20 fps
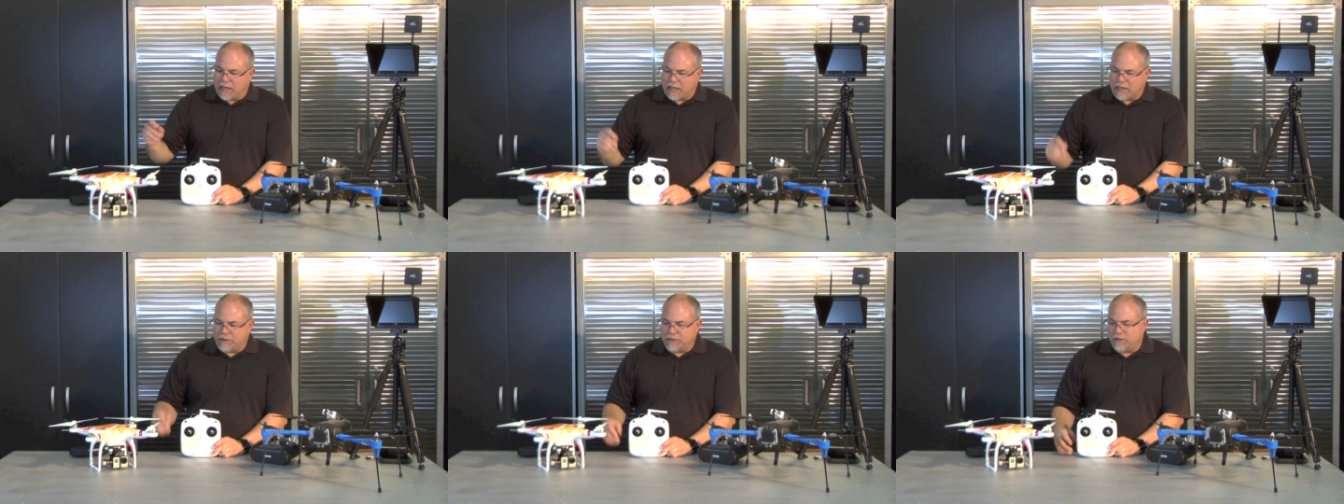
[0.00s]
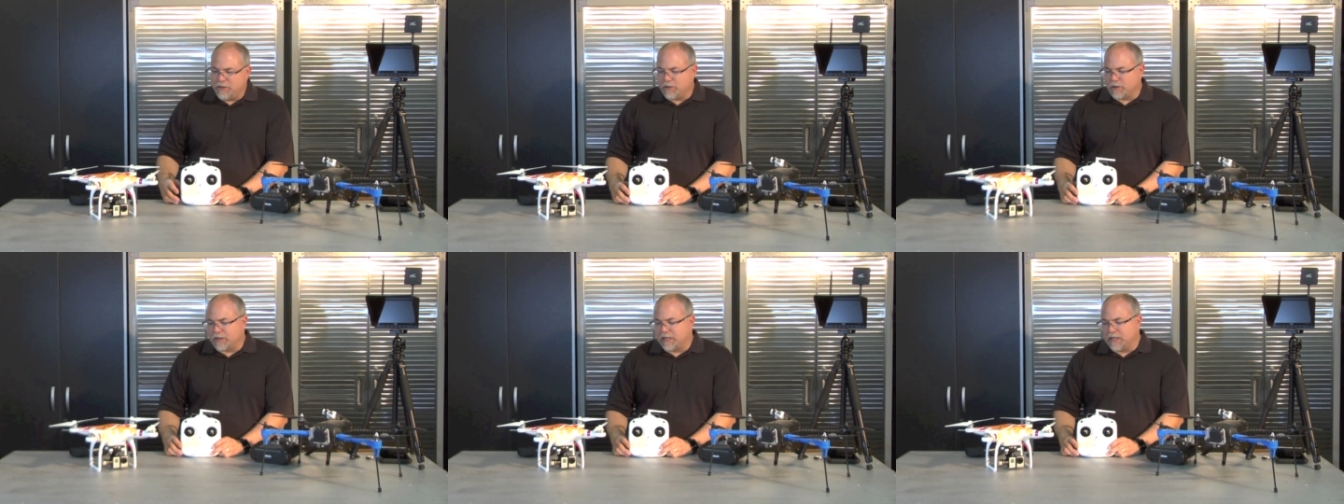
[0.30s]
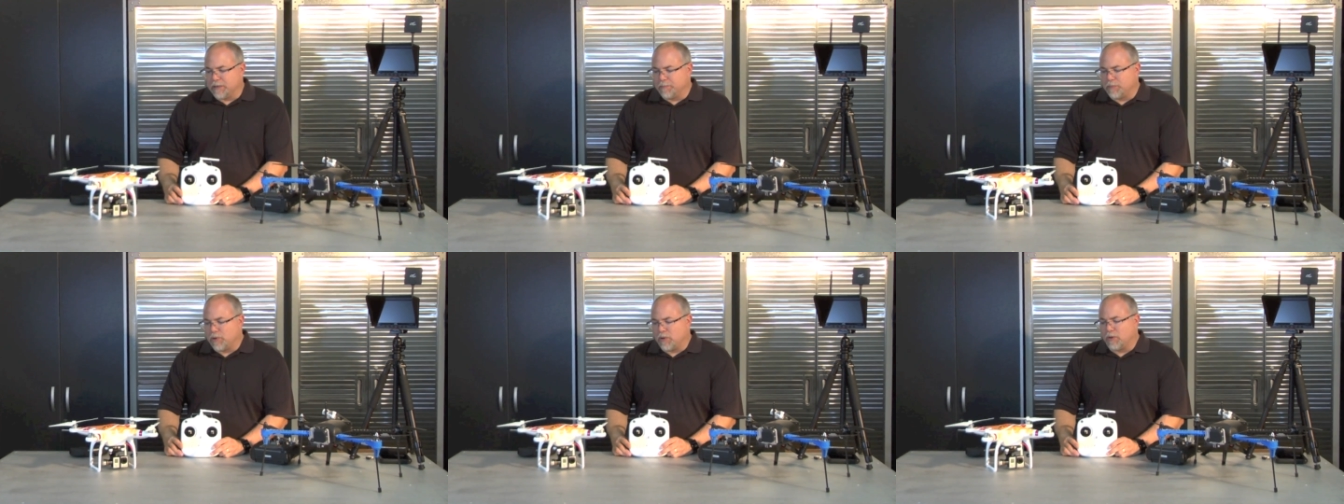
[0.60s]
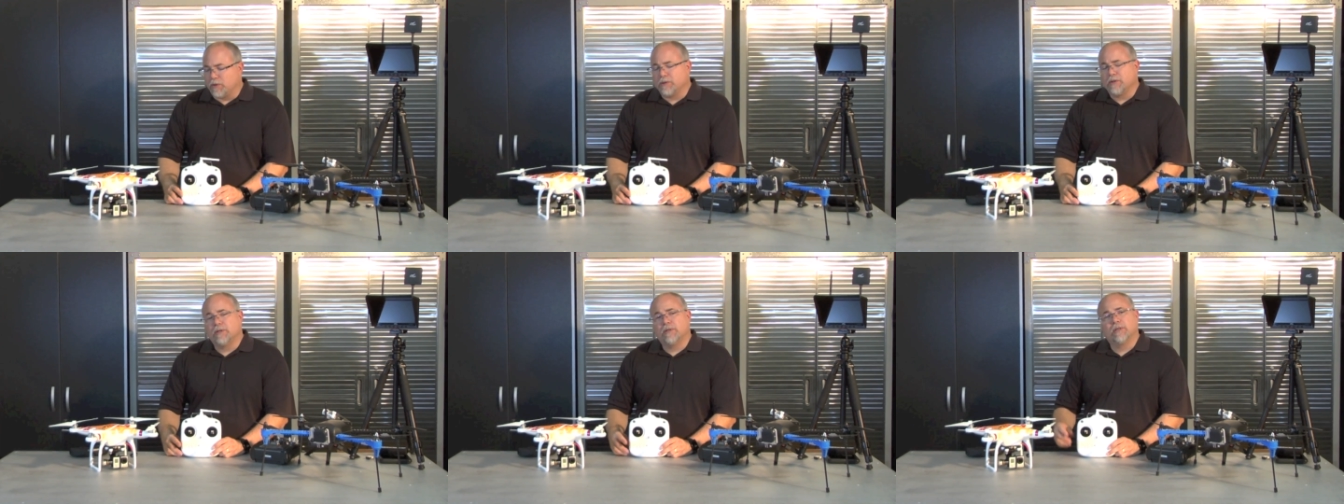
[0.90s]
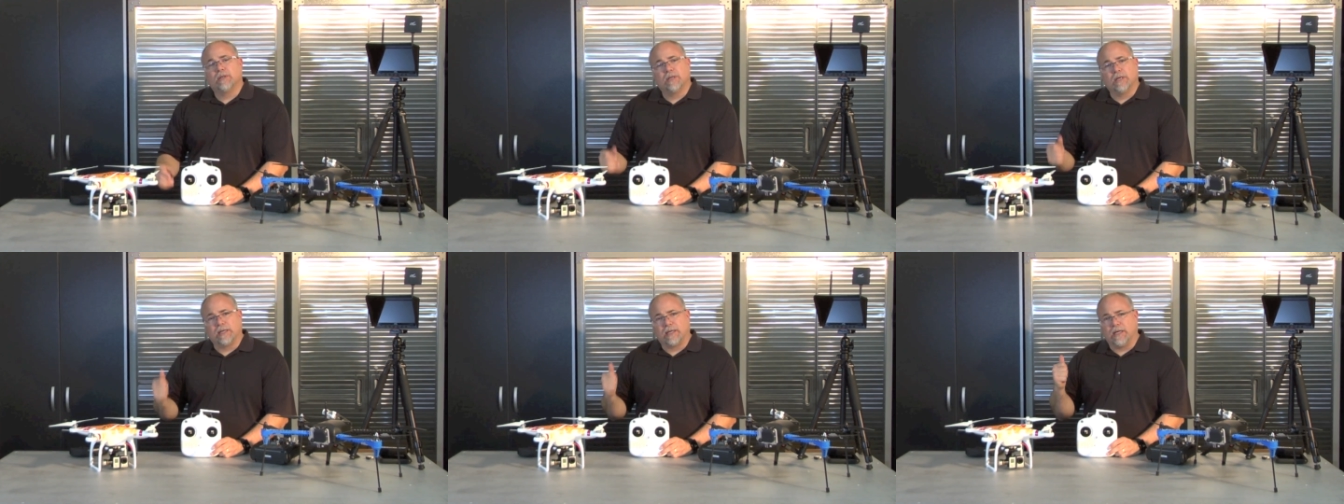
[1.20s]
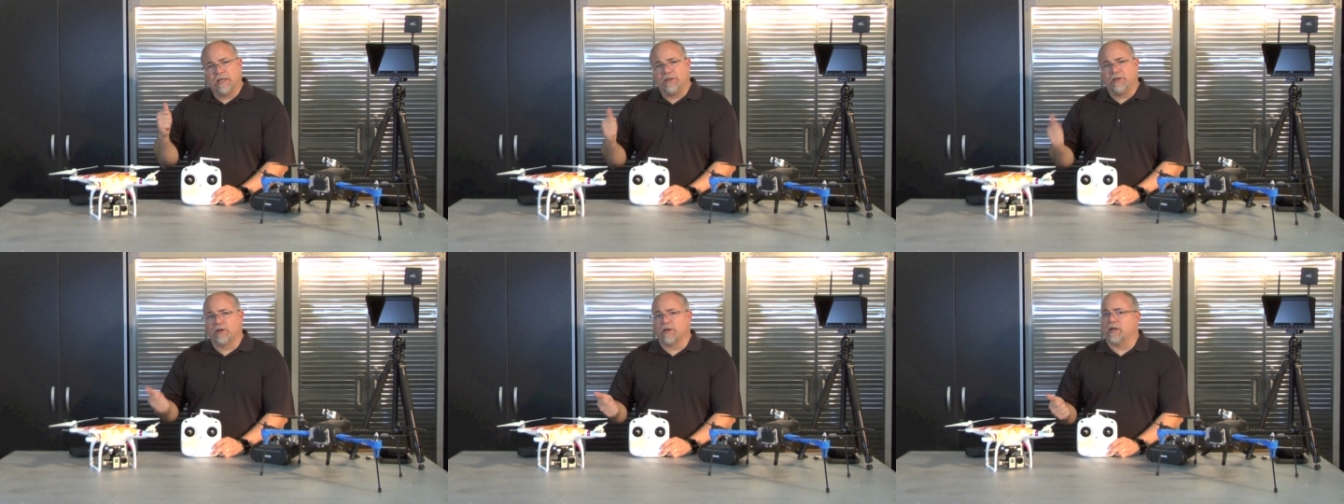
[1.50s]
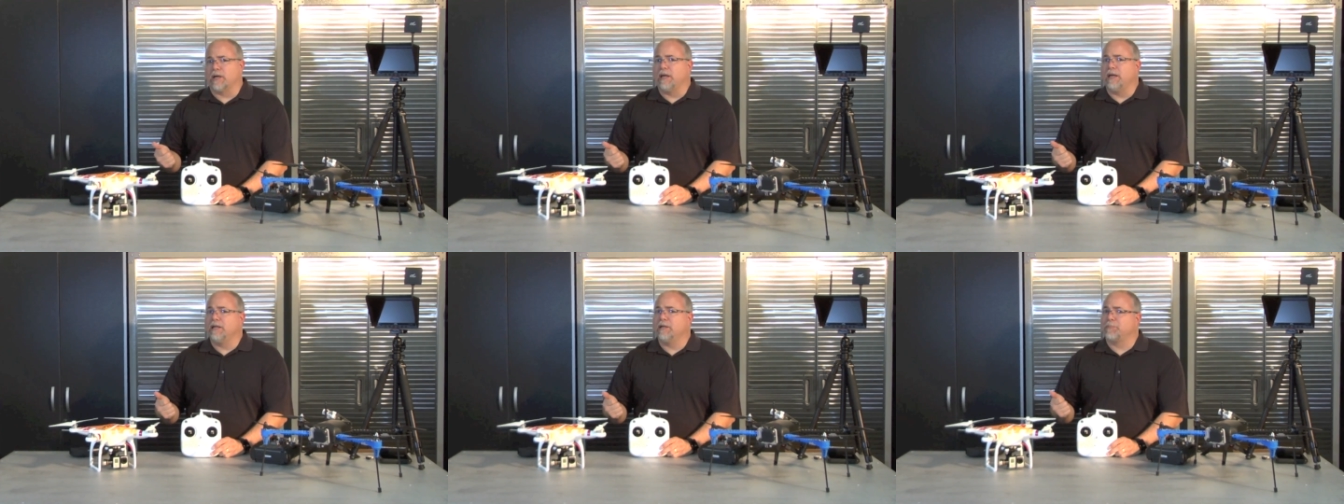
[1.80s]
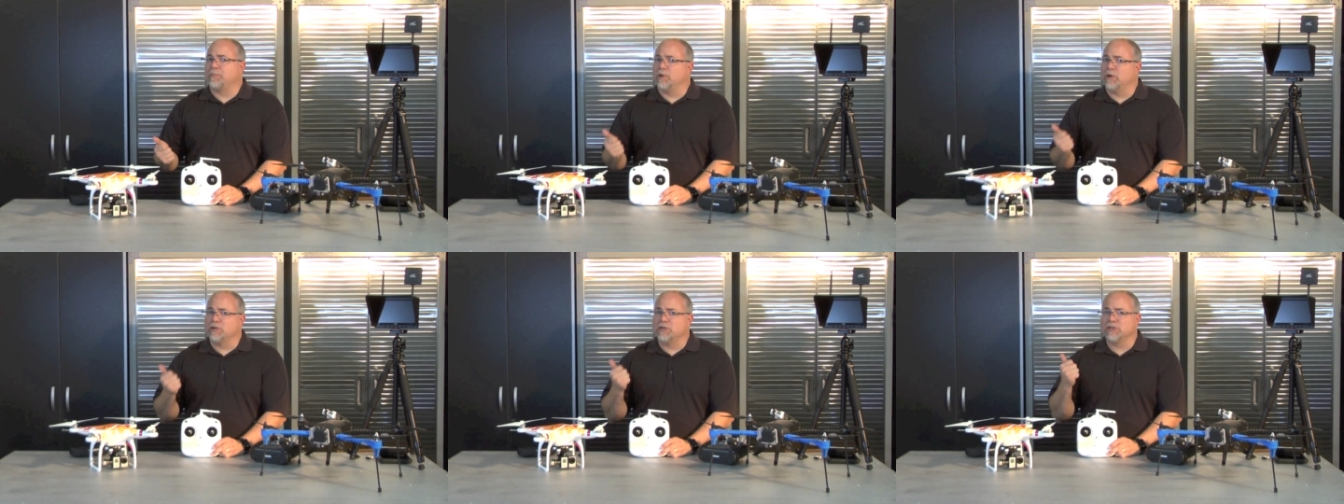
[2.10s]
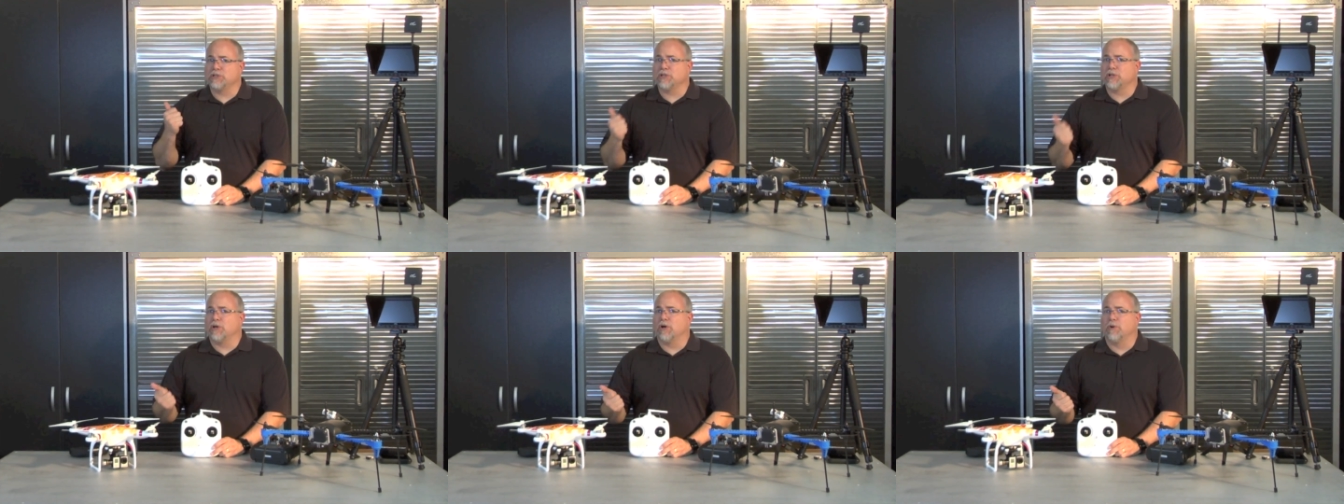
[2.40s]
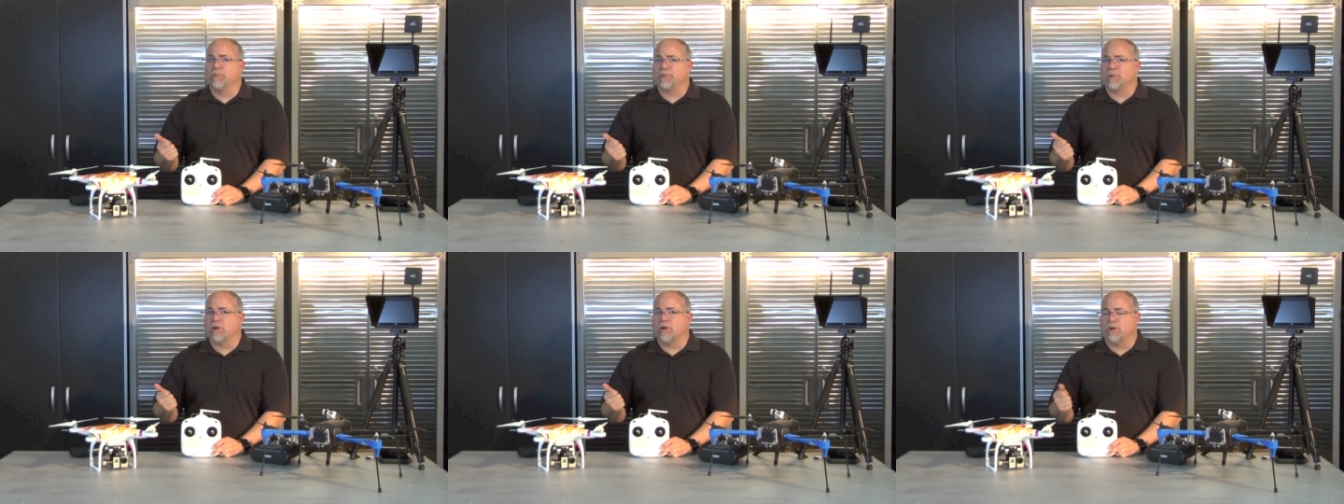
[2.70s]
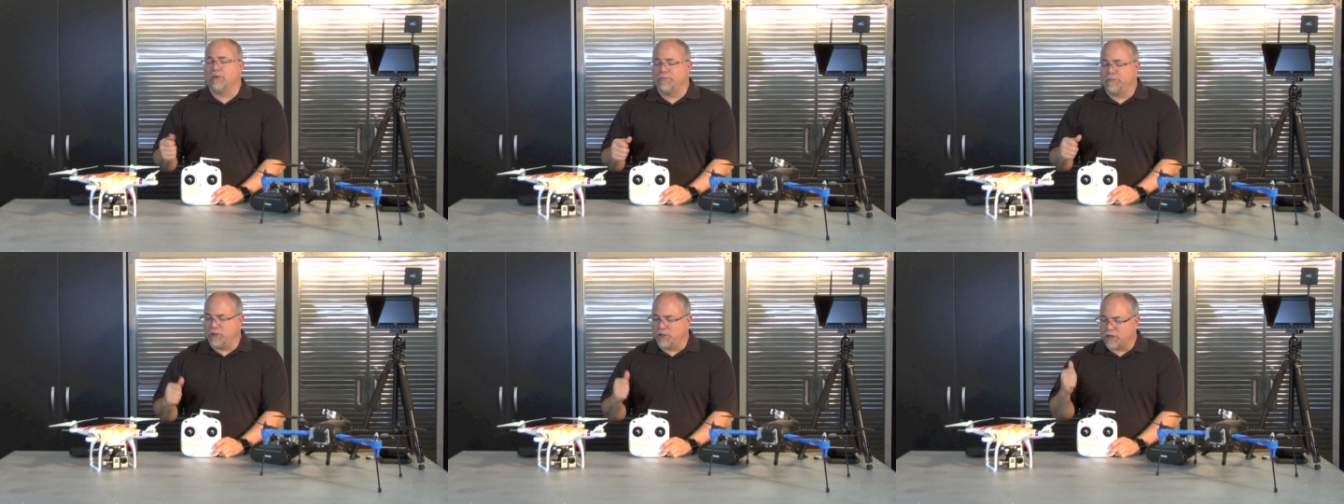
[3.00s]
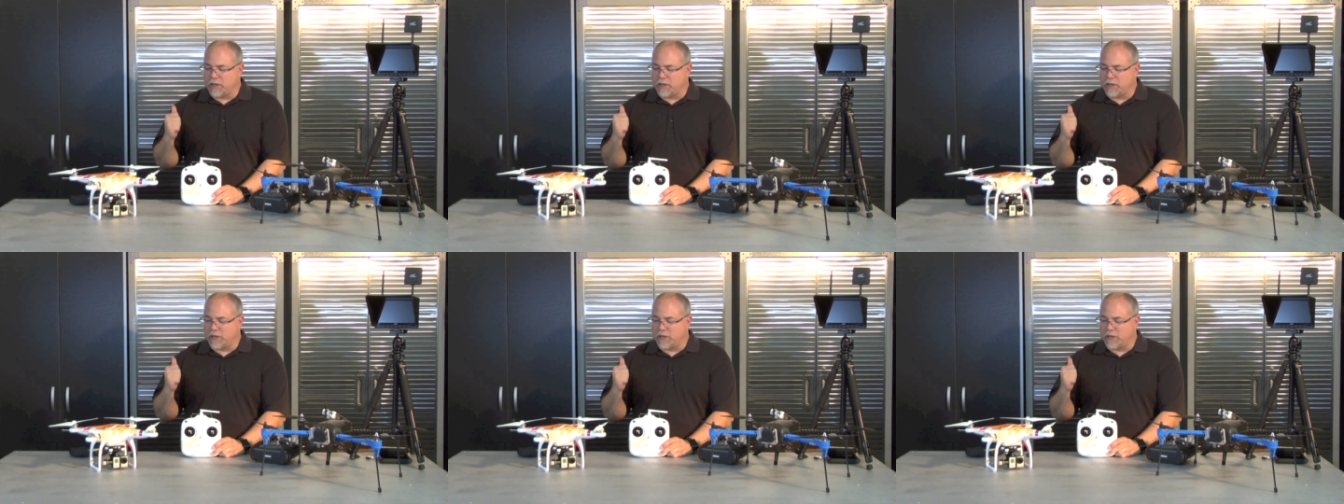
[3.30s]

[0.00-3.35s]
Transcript: and your gimbal Again, you're going to need to purchase a GoPro,